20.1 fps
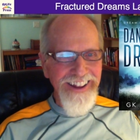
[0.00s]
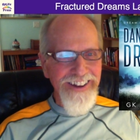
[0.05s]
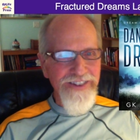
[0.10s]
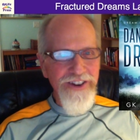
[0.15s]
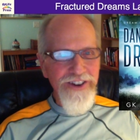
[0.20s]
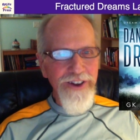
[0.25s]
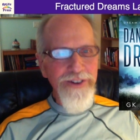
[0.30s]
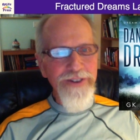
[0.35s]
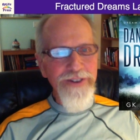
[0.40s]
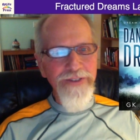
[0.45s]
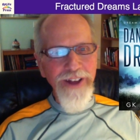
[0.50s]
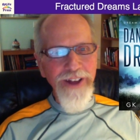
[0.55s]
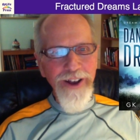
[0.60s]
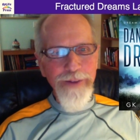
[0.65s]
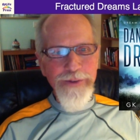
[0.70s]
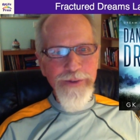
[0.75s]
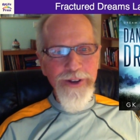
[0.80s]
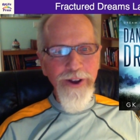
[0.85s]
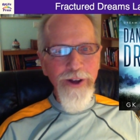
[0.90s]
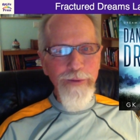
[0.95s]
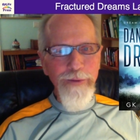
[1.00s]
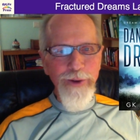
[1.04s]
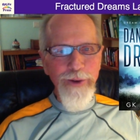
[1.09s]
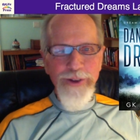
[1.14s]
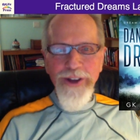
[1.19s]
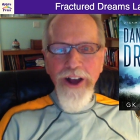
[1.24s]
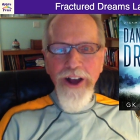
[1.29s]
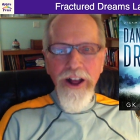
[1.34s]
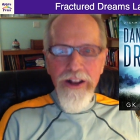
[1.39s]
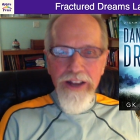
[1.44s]
Geo develops an
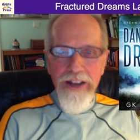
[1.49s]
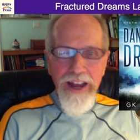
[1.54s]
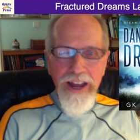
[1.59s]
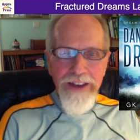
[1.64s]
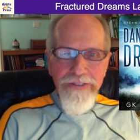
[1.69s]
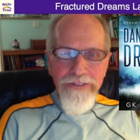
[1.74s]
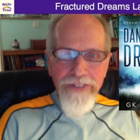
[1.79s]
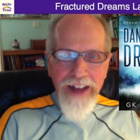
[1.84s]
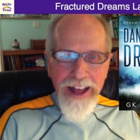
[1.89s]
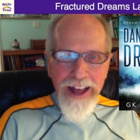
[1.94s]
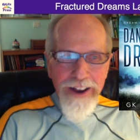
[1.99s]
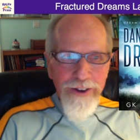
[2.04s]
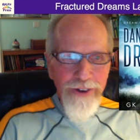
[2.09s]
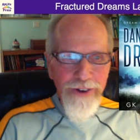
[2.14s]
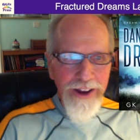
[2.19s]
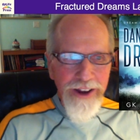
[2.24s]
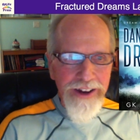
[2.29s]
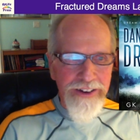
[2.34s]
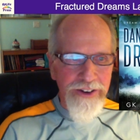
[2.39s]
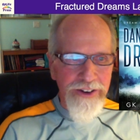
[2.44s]
almost cult-like following